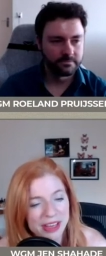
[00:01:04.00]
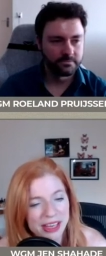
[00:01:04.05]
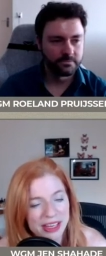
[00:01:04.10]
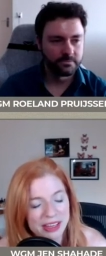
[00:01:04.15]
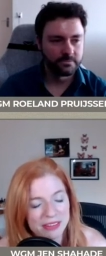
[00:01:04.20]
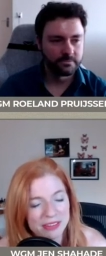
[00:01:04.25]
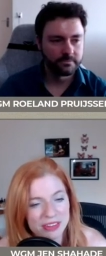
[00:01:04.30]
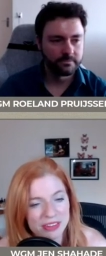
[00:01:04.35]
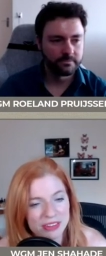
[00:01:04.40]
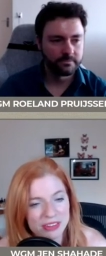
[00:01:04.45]

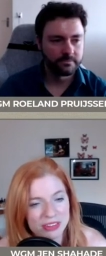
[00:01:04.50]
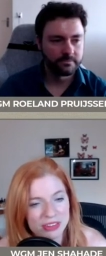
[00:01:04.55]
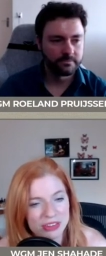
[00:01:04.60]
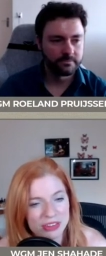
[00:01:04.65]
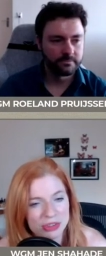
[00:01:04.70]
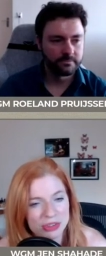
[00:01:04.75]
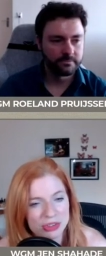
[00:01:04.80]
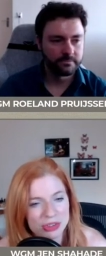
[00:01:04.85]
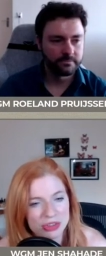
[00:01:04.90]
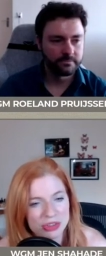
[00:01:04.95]
Speaker 1: fan of this
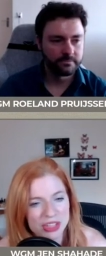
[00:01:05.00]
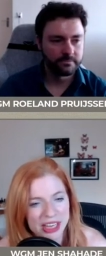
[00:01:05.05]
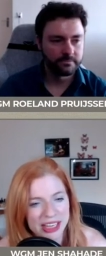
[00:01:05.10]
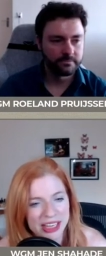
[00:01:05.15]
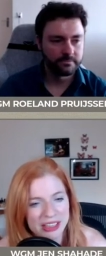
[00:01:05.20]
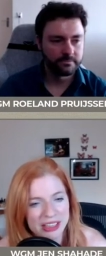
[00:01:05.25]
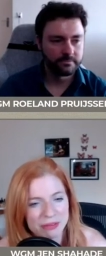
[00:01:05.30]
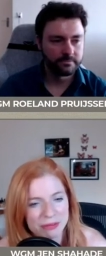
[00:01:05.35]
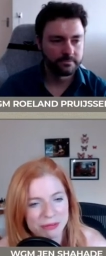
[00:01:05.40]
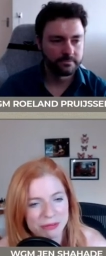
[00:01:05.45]

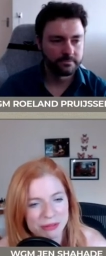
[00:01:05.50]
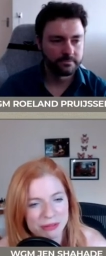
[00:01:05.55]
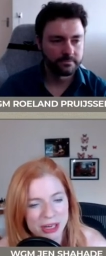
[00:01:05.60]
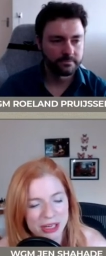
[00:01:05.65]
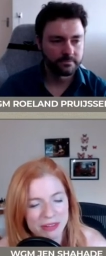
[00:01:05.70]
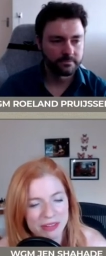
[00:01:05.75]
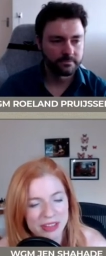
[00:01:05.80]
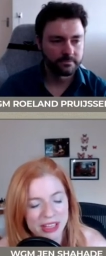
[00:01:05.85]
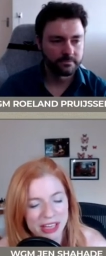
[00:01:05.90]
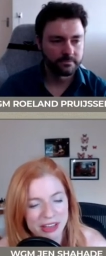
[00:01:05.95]
knight in
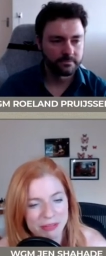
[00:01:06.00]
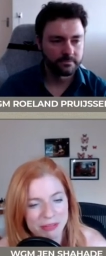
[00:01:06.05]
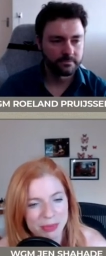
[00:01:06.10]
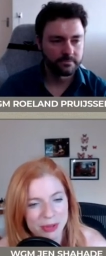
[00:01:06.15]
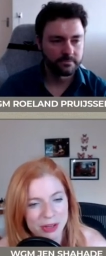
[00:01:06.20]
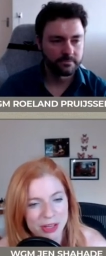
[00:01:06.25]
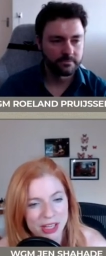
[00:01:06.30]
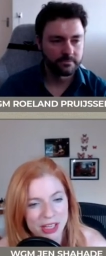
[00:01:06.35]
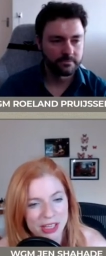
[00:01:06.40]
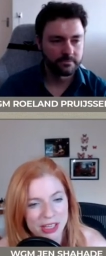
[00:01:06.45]
front of the
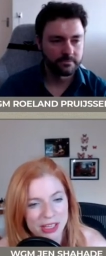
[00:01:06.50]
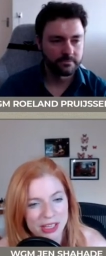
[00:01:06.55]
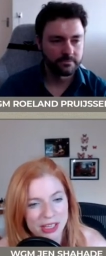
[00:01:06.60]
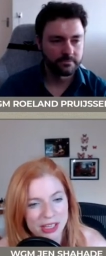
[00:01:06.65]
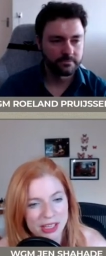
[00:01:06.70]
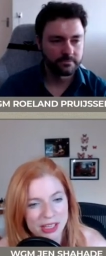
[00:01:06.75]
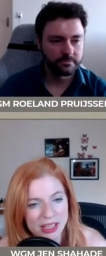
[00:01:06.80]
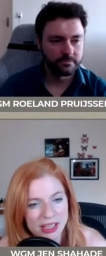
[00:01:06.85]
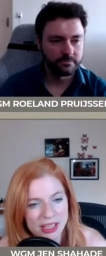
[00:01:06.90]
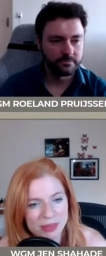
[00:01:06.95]
F-pawn
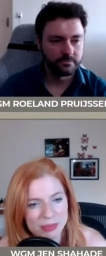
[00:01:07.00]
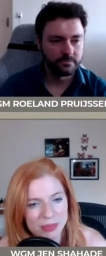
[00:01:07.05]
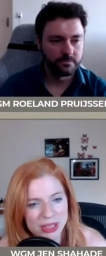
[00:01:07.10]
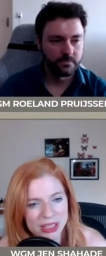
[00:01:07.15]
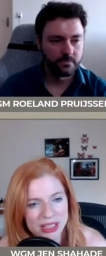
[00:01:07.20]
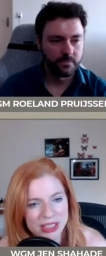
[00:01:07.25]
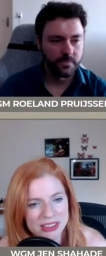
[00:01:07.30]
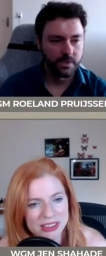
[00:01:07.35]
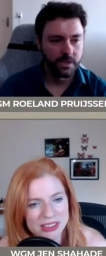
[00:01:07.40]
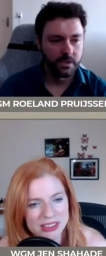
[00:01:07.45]

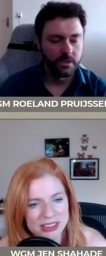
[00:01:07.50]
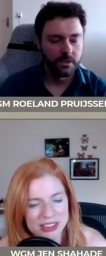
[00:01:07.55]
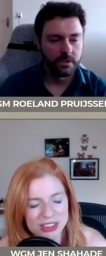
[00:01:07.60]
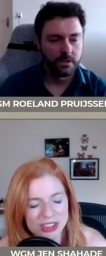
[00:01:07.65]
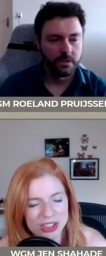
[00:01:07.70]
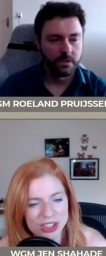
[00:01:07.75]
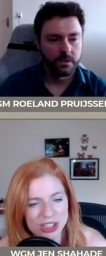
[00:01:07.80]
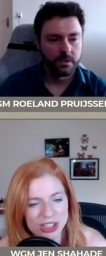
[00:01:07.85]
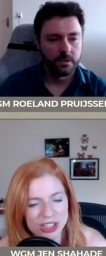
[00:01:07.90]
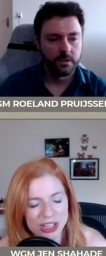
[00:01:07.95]
because
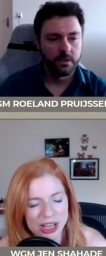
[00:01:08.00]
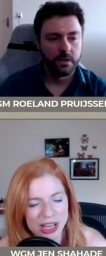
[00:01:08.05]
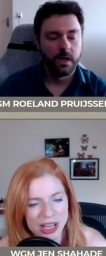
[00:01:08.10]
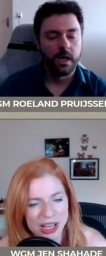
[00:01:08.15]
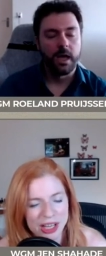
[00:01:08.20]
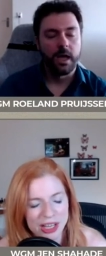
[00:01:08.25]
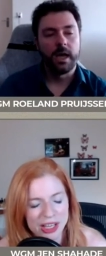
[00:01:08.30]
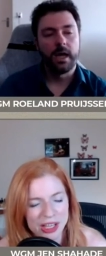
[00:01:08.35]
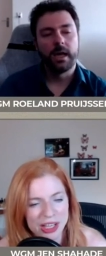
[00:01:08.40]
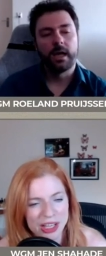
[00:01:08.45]

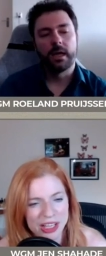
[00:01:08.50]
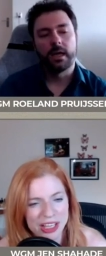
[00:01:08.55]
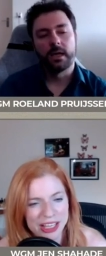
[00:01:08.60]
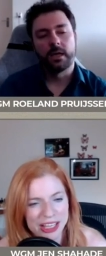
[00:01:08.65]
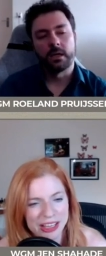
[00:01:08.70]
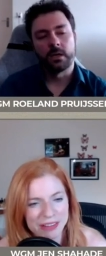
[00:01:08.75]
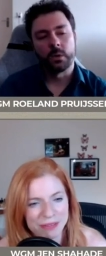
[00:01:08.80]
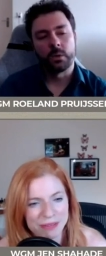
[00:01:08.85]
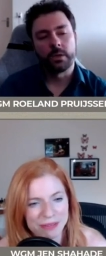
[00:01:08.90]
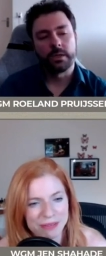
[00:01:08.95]

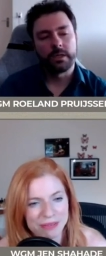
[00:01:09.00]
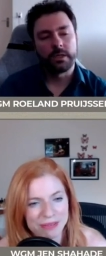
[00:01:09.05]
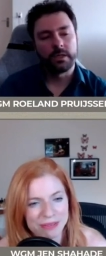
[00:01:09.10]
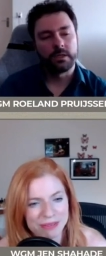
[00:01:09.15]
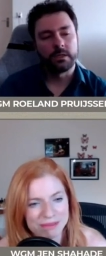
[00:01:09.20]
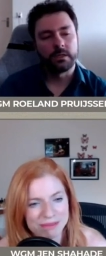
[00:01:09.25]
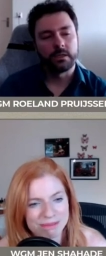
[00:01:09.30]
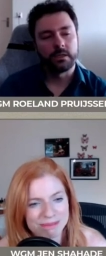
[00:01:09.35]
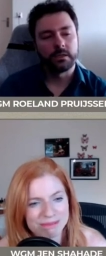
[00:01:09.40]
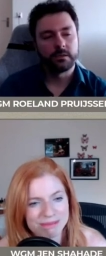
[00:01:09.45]

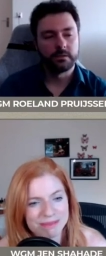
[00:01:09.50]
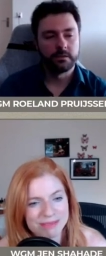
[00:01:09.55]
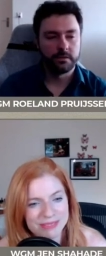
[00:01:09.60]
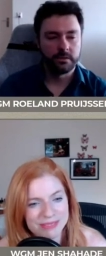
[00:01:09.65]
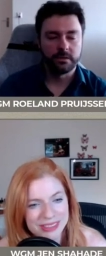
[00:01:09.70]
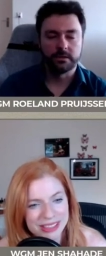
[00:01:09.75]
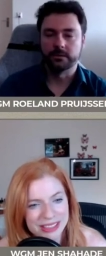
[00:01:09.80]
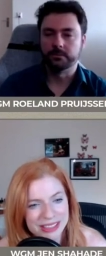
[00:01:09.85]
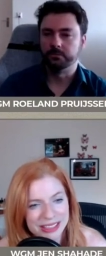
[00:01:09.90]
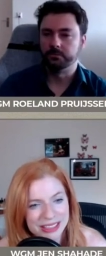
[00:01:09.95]
Speaker 2: if
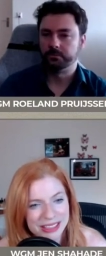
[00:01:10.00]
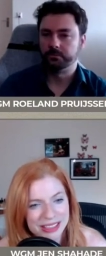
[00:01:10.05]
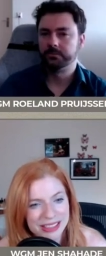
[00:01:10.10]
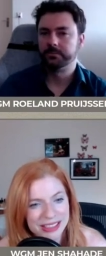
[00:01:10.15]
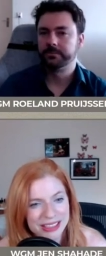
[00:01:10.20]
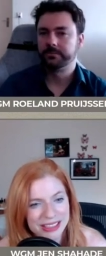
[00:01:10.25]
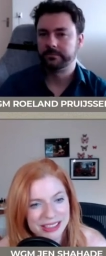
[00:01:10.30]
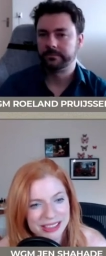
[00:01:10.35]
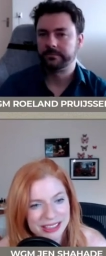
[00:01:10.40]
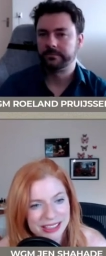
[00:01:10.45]

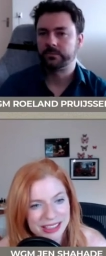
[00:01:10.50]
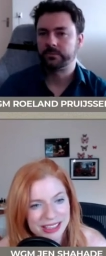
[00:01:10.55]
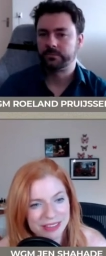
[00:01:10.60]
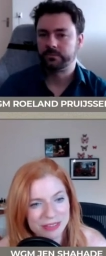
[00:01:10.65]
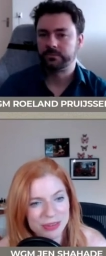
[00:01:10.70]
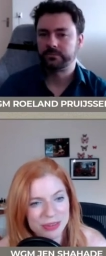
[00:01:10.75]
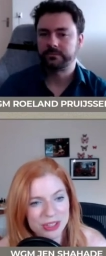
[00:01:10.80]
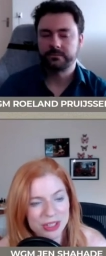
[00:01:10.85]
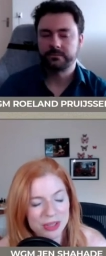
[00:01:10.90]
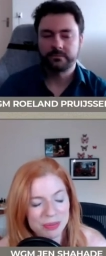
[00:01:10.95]

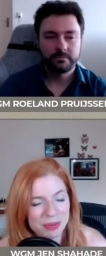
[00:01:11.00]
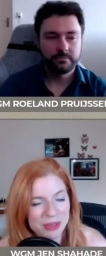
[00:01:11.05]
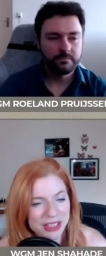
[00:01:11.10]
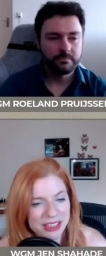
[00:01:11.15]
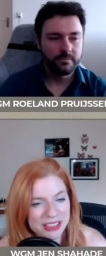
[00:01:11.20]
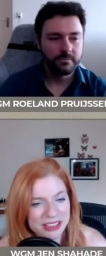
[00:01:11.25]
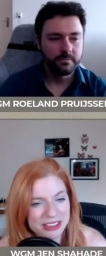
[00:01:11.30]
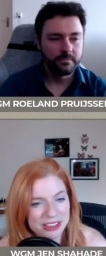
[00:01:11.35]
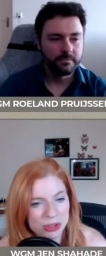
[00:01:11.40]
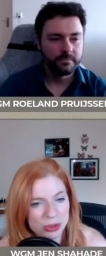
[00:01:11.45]
Speaker 1: you're going to
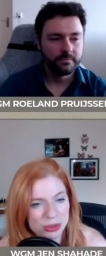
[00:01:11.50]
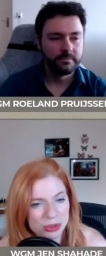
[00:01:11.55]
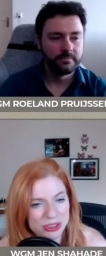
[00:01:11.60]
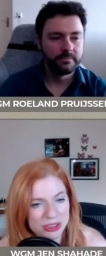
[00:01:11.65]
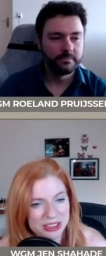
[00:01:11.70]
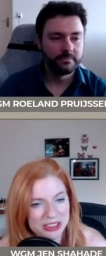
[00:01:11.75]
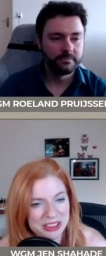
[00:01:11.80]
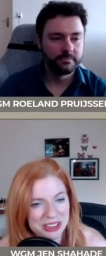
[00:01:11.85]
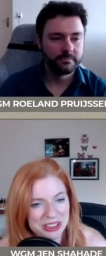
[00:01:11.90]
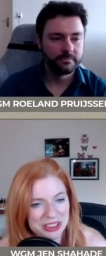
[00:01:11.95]
play these
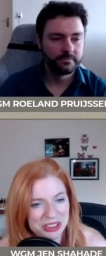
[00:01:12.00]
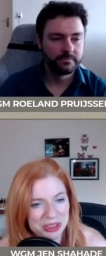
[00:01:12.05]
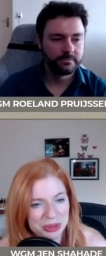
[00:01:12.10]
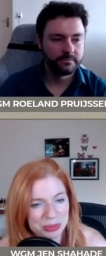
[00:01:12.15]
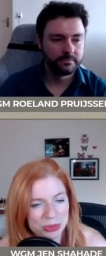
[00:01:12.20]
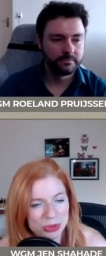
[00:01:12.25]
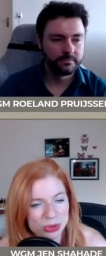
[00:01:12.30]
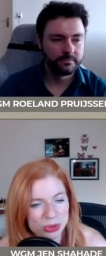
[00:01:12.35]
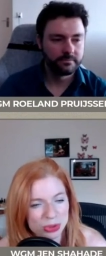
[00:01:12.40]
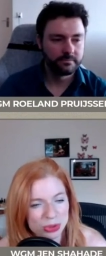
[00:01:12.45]
closest
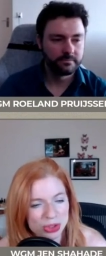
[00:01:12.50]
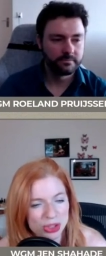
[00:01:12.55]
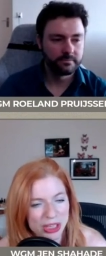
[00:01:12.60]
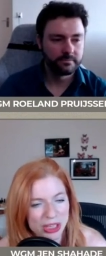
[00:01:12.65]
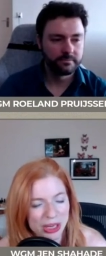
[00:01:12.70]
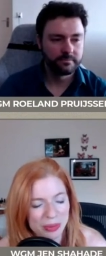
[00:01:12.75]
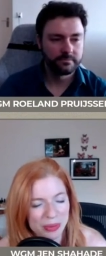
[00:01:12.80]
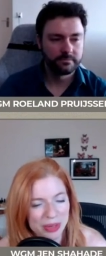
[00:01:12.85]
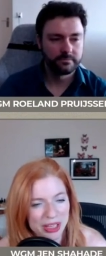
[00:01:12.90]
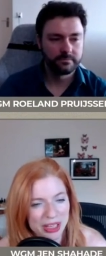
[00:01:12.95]
systems,
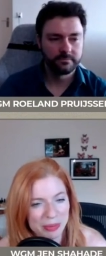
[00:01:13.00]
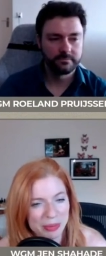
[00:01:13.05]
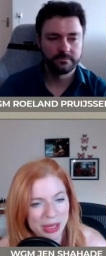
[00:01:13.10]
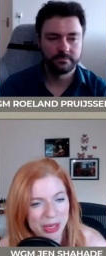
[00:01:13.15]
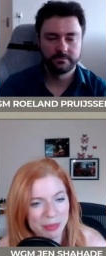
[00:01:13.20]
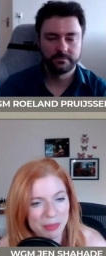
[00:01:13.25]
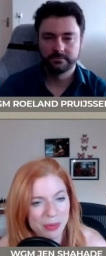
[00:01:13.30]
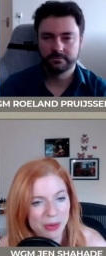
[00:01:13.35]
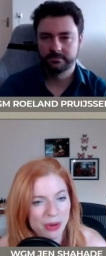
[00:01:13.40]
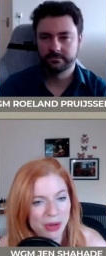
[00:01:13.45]
usually I want to get
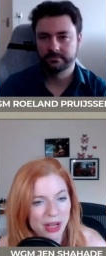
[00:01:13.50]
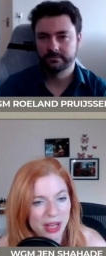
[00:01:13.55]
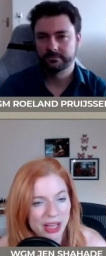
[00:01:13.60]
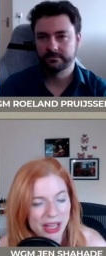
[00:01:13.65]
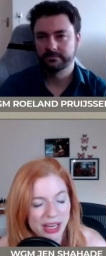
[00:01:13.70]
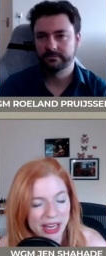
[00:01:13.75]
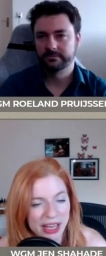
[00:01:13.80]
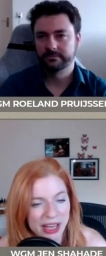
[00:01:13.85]
my pawn